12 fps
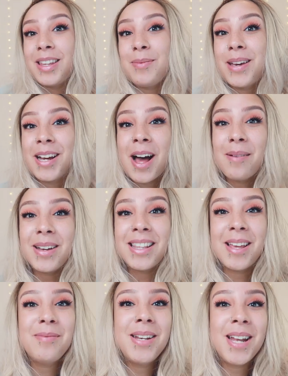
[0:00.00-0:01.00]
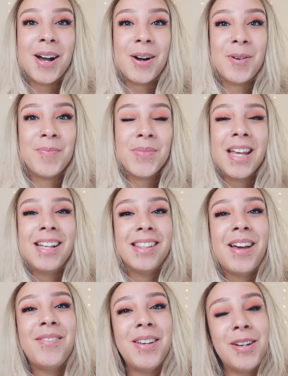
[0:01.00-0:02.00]
Leave me a comment let me know.
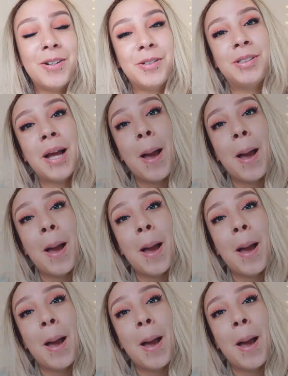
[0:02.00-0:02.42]
Love you.